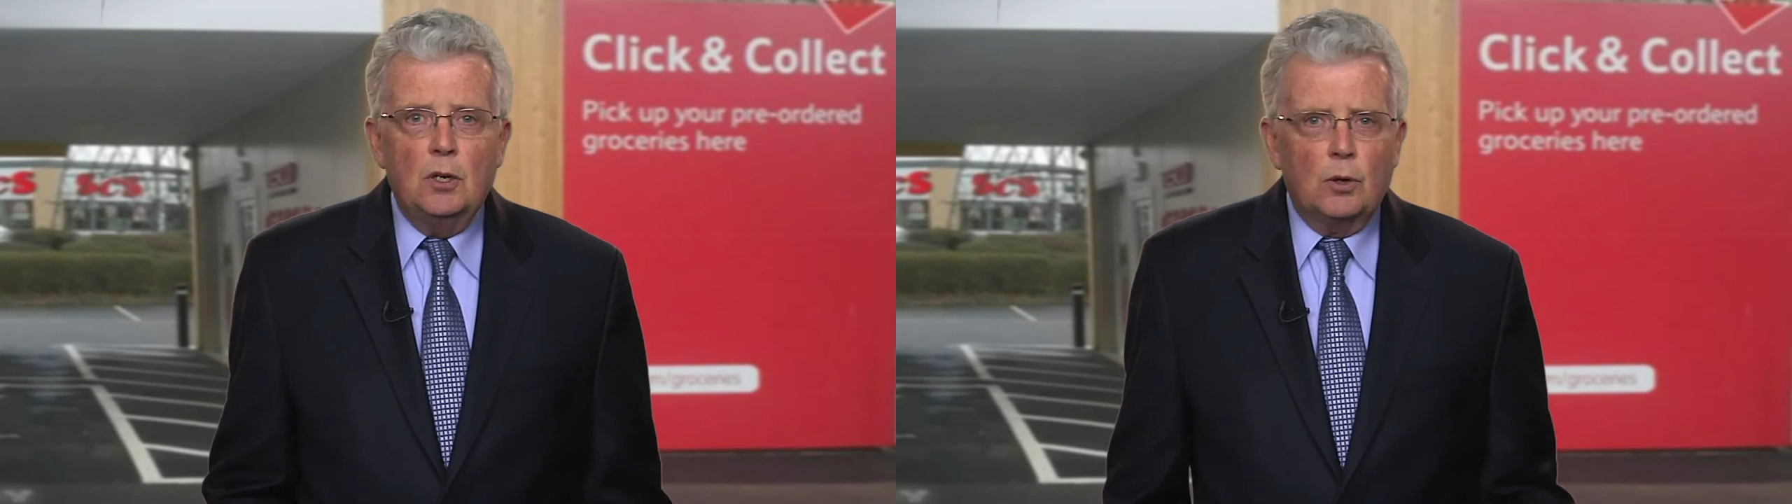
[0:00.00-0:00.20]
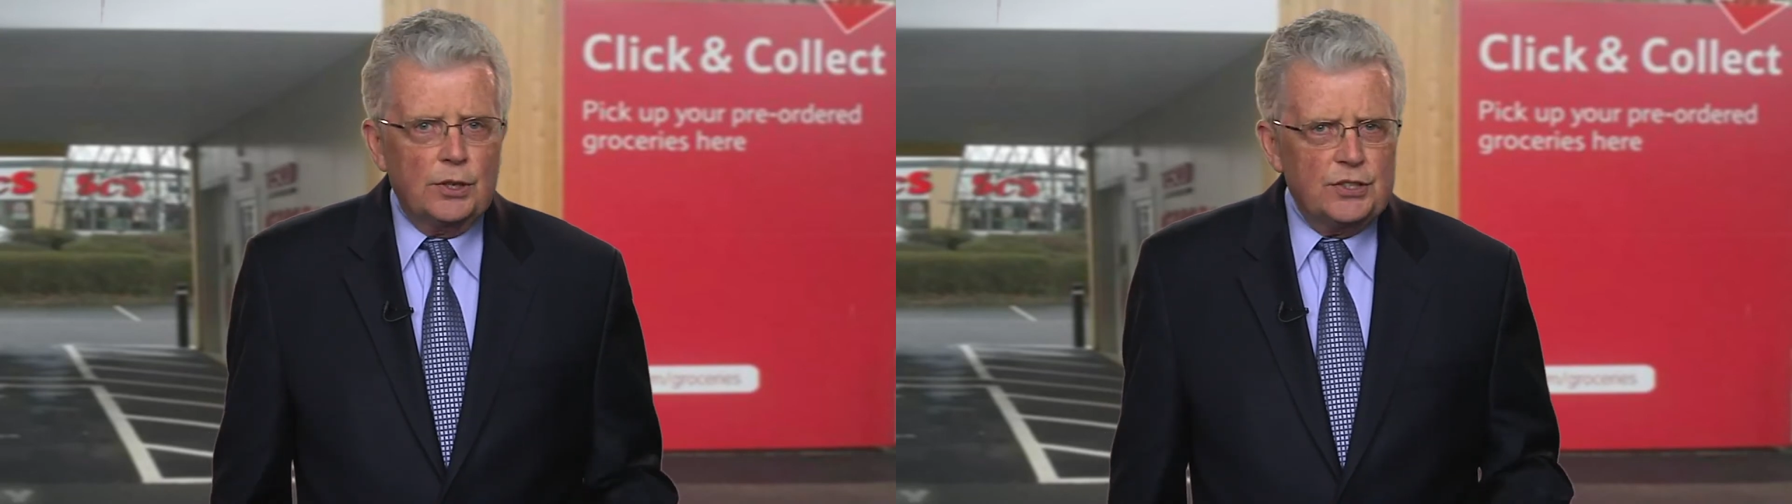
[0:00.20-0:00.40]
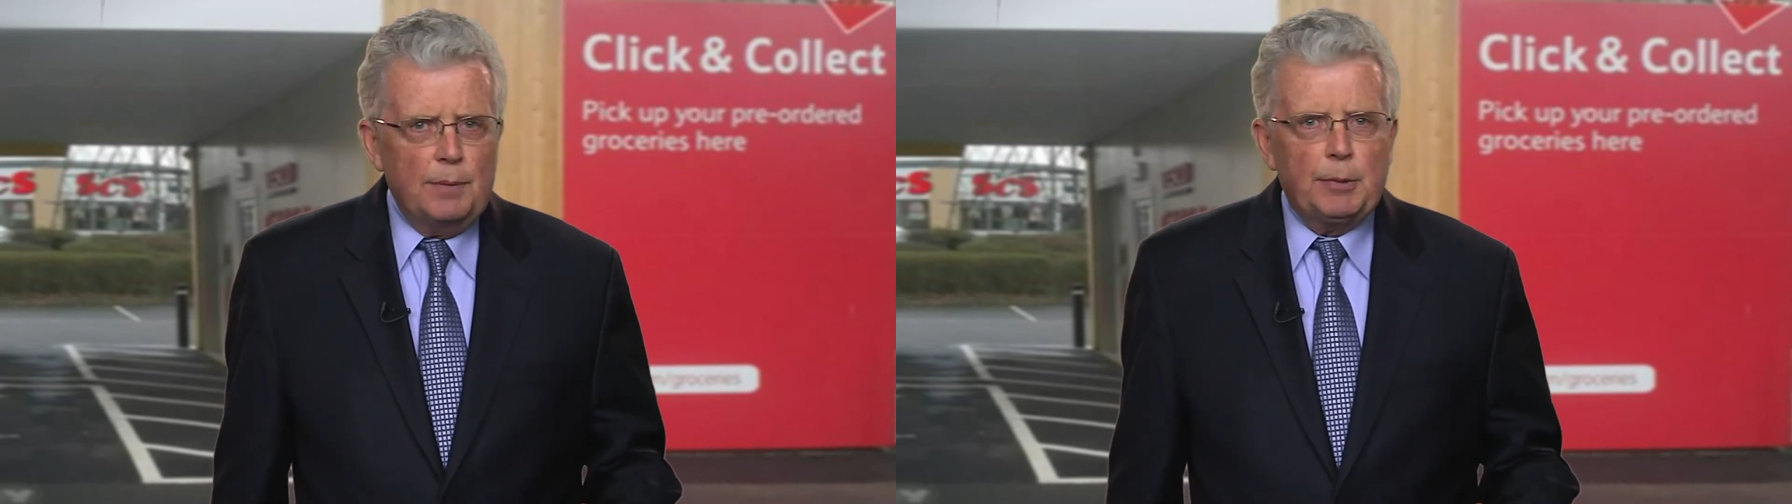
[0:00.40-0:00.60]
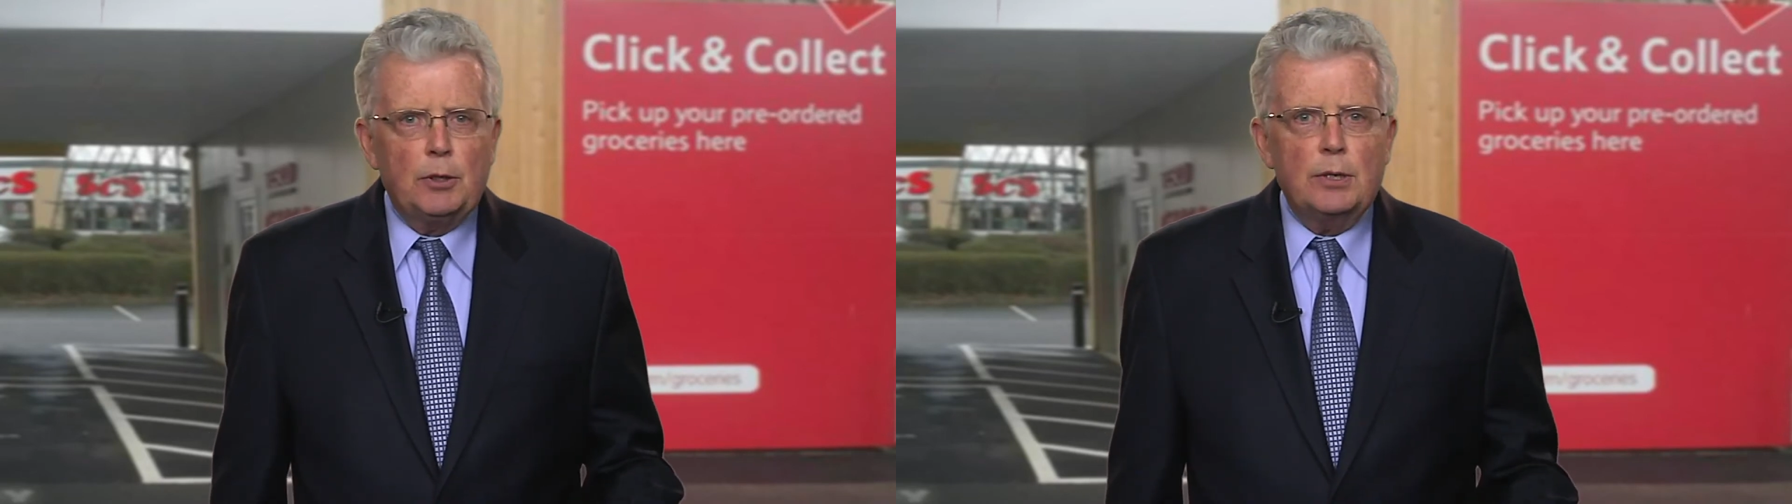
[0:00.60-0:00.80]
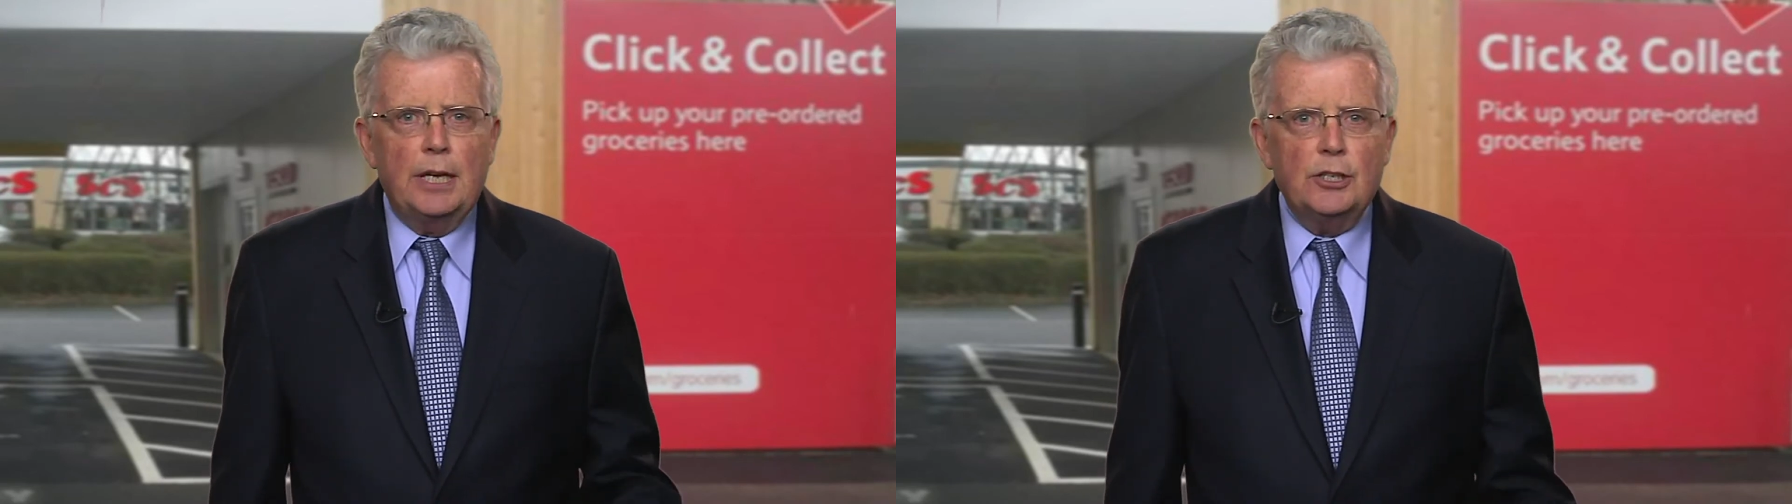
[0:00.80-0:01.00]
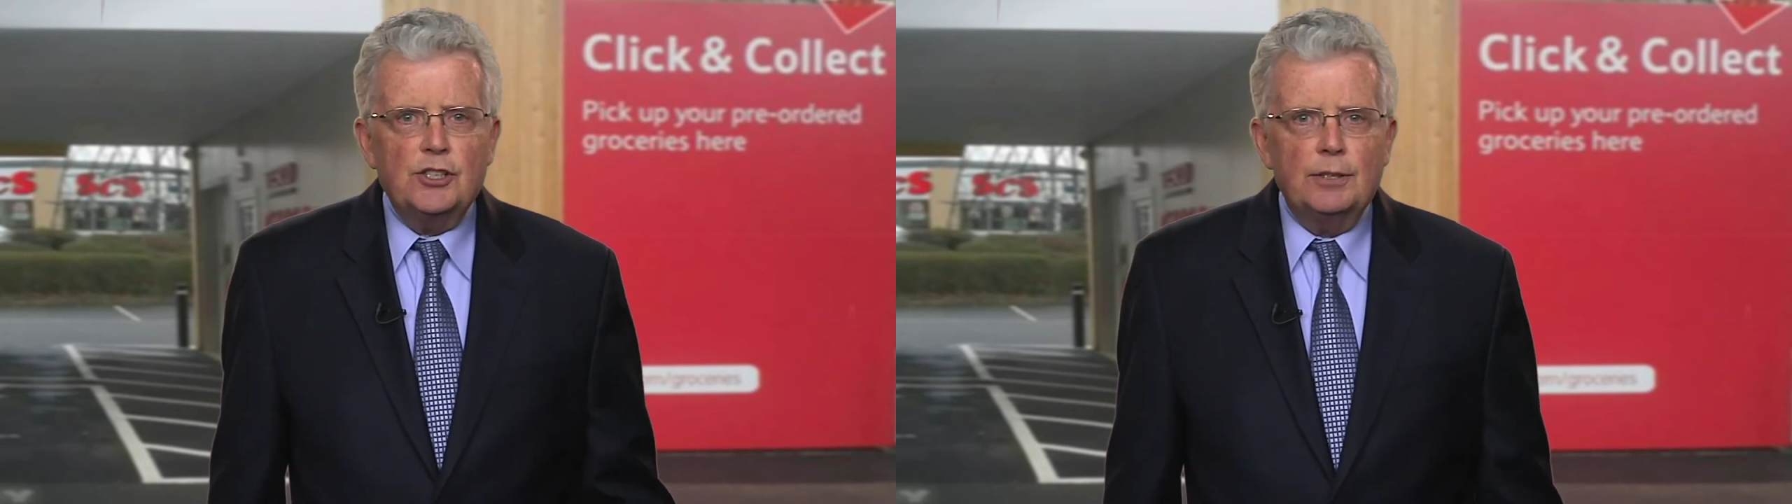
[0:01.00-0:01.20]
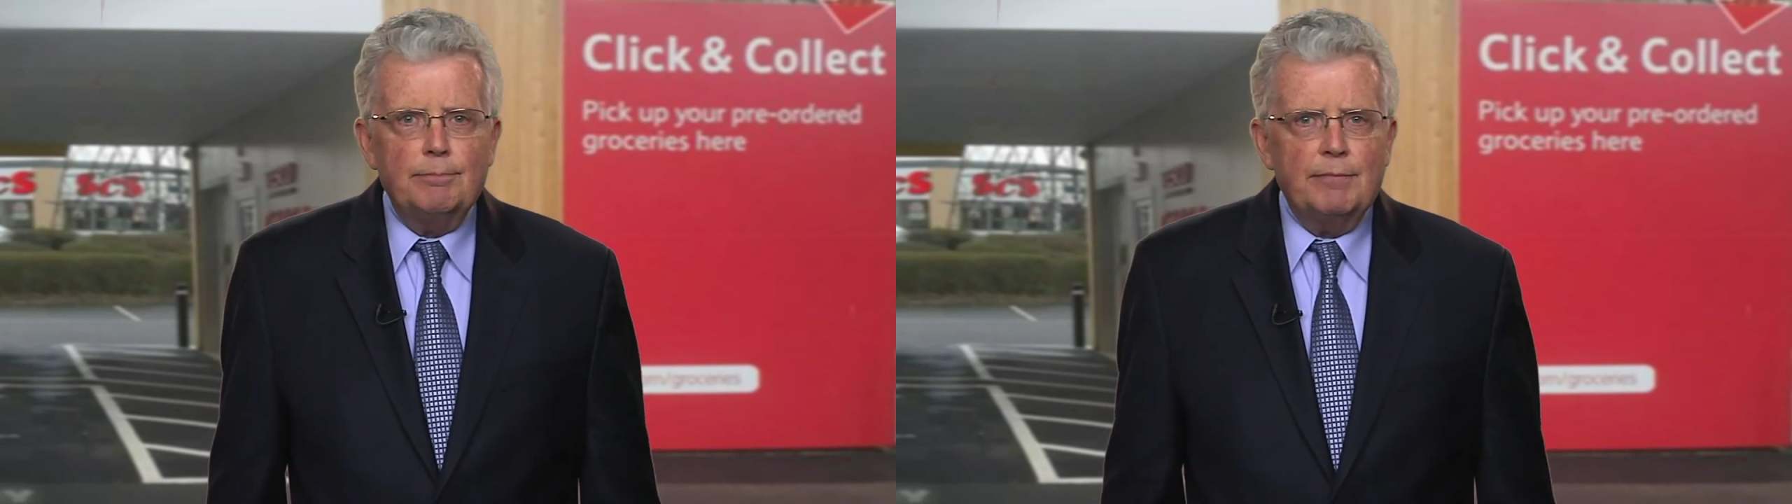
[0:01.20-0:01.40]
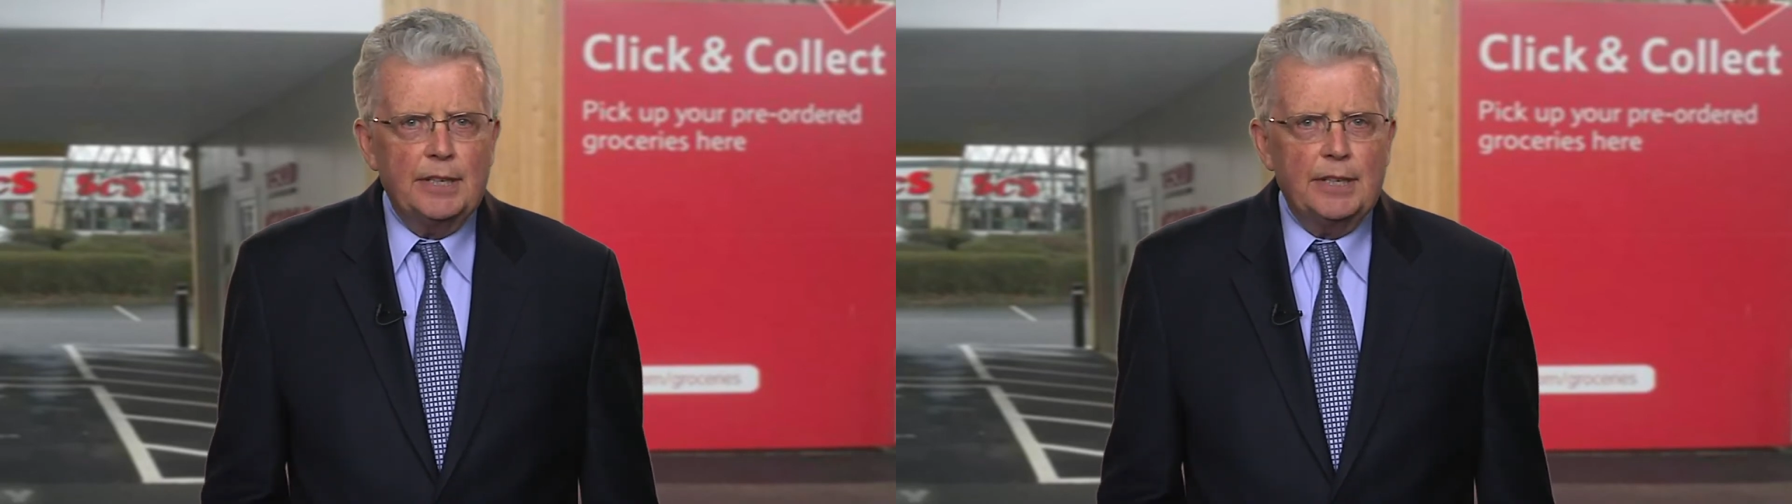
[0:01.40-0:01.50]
or a separate location